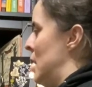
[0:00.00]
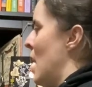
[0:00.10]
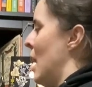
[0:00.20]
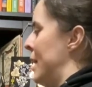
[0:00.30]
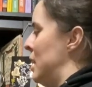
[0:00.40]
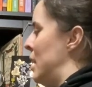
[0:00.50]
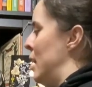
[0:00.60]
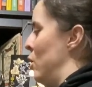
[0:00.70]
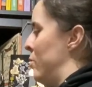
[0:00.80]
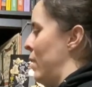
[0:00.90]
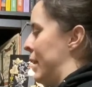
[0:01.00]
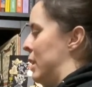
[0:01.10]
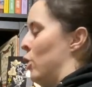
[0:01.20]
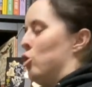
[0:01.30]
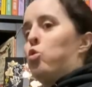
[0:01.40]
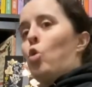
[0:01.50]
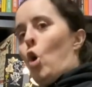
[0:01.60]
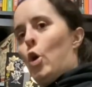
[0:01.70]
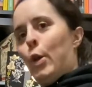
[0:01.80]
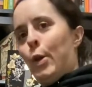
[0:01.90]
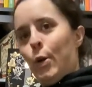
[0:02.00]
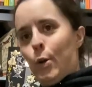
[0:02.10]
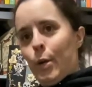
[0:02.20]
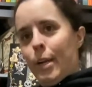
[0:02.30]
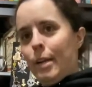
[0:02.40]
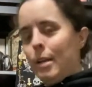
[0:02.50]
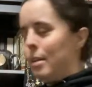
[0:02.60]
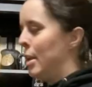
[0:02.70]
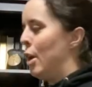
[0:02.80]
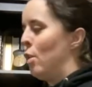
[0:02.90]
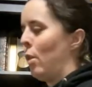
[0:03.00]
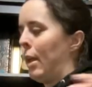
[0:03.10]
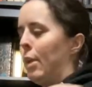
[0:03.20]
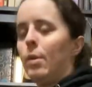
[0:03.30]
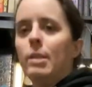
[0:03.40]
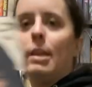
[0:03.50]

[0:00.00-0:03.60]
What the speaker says: I like that it, like, they're drawn on, you know, like you could